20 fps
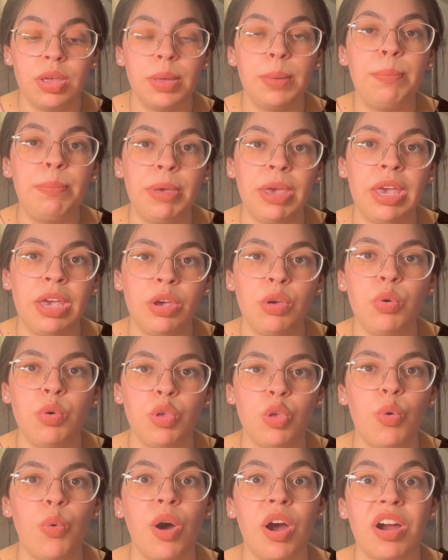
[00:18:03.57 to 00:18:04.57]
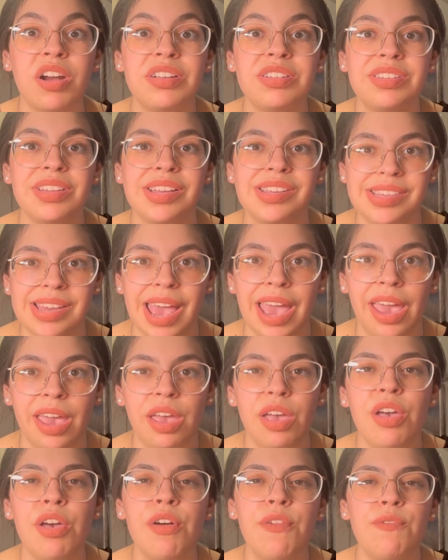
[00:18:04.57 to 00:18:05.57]
being who you are today.
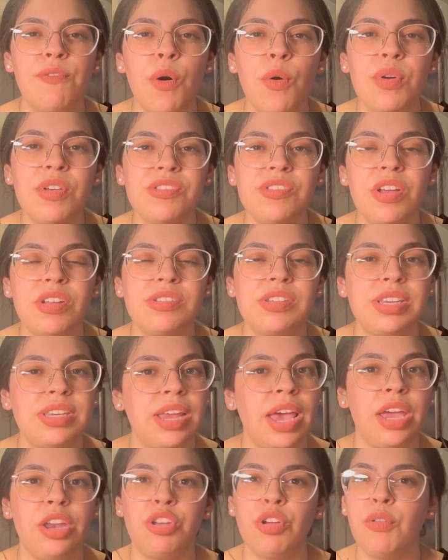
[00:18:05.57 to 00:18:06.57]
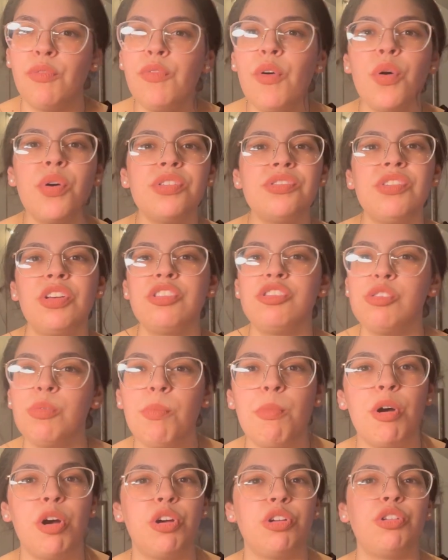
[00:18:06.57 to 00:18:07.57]
Focus on today. Don't focus on
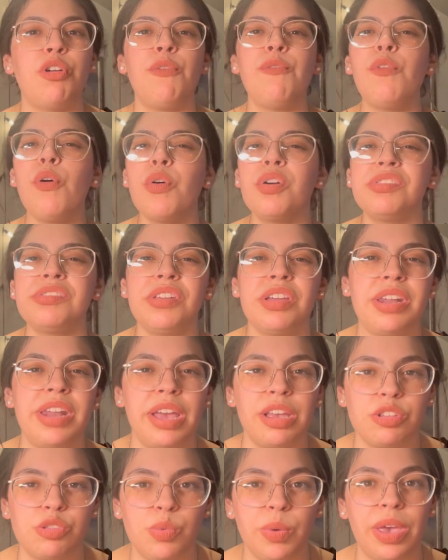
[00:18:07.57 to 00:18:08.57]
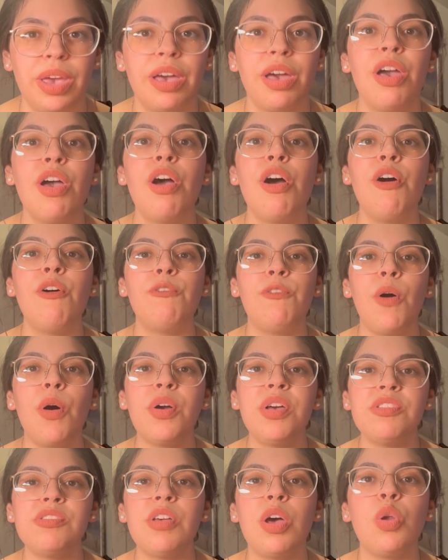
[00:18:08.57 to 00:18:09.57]
tomorrow. Don't focus on next week.
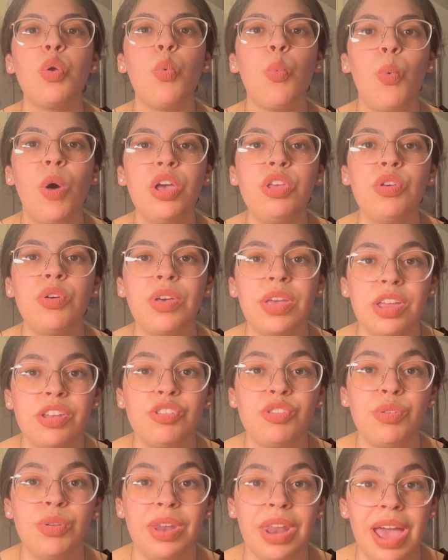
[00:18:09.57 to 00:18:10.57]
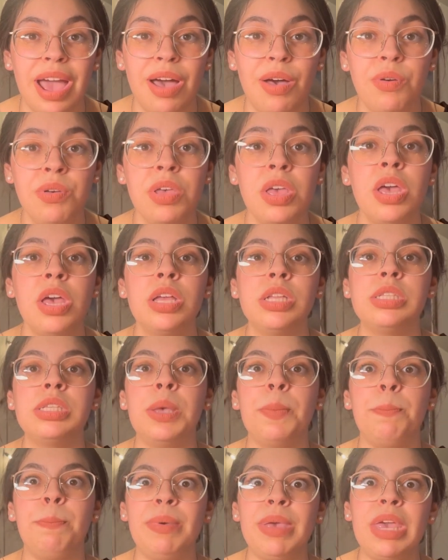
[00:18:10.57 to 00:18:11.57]
Focus on what you can do now
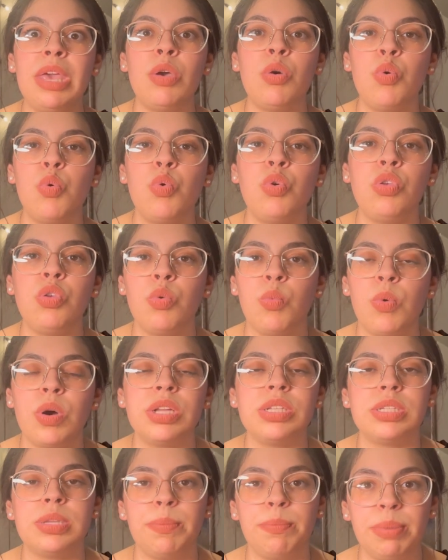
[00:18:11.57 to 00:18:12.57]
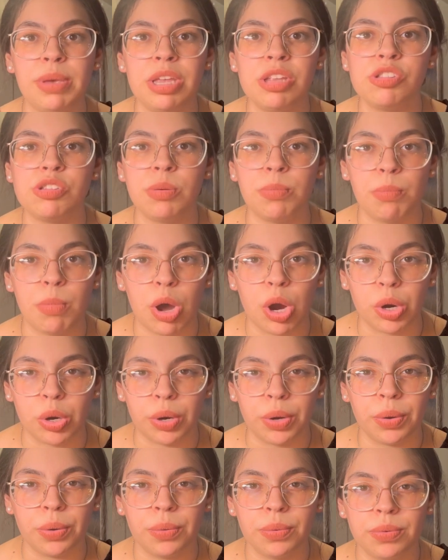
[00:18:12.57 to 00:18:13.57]
to be who you want to be
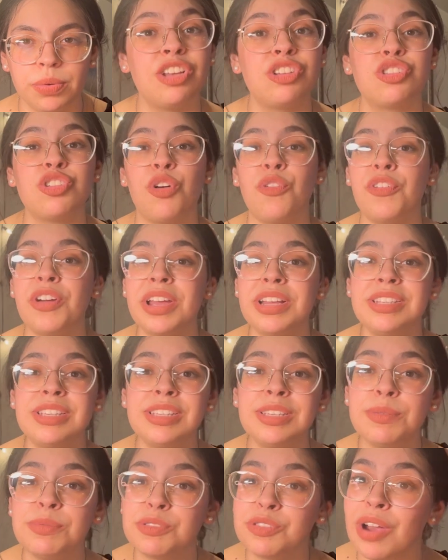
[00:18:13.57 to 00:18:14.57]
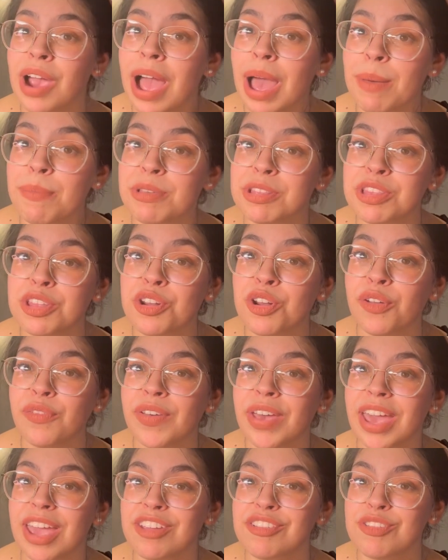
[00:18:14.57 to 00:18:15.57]
tomorrow. Don't forget to subscribe, hit the
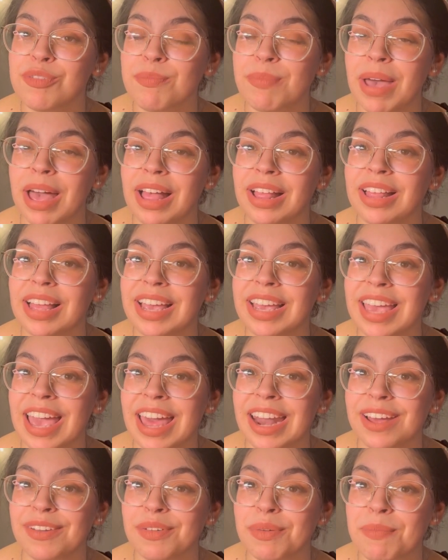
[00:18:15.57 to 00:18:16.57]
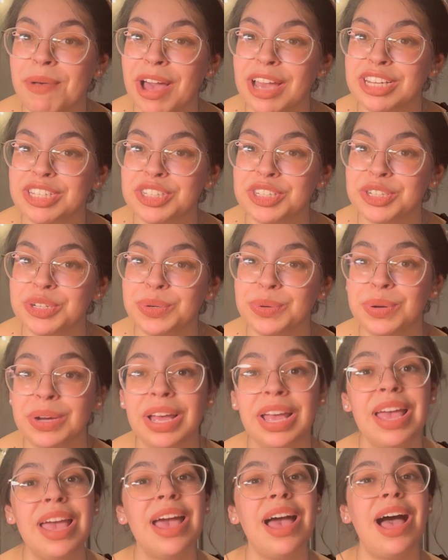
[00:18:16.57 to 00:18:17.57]
notification bell. Again, I remind you,
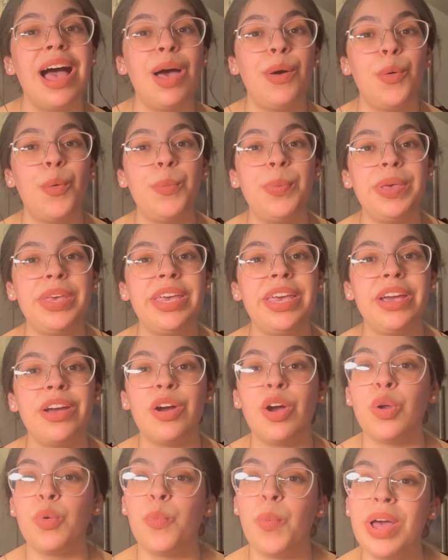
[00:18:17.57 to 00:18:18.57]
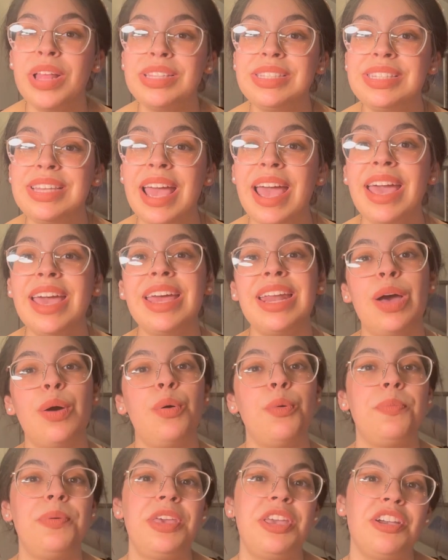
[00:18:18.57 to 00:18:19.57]
I will be here on Wednesday and I
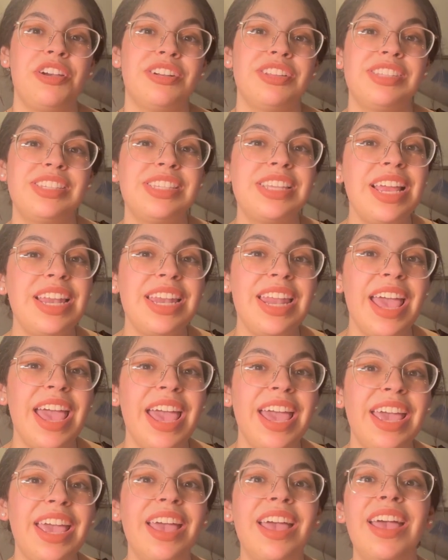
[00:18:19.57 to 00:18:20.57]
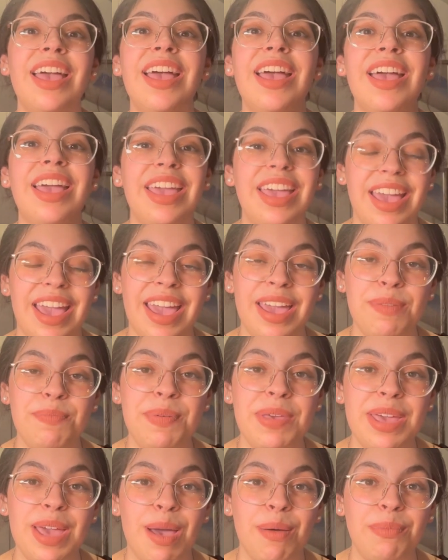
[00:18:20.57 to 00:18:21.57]
will be here on Sunday, eight
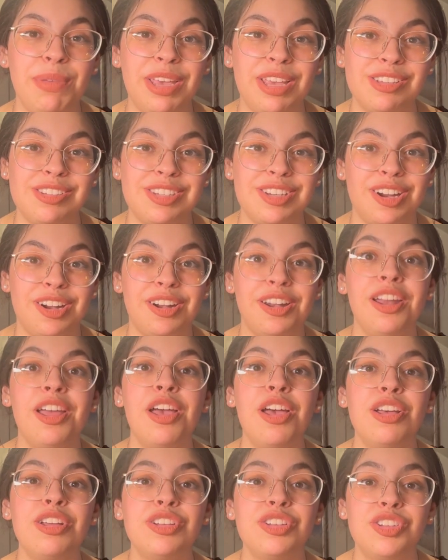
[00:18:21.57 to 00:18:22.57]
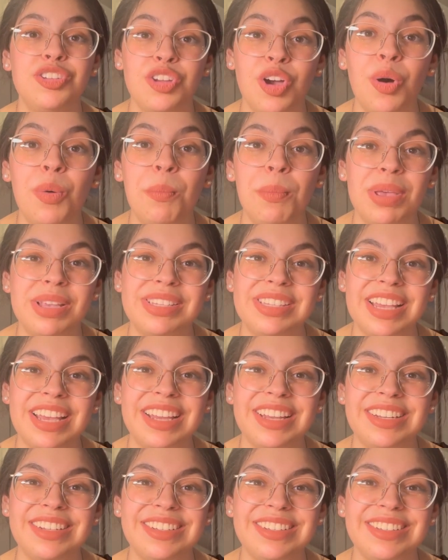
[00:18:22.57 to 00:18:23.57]
p m Eastern. Don't miss
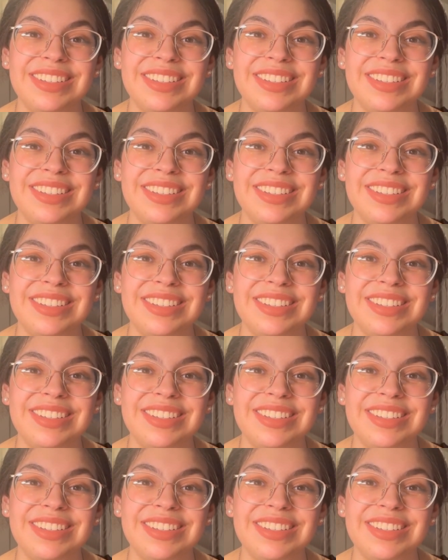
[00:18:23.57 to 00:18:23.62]
it.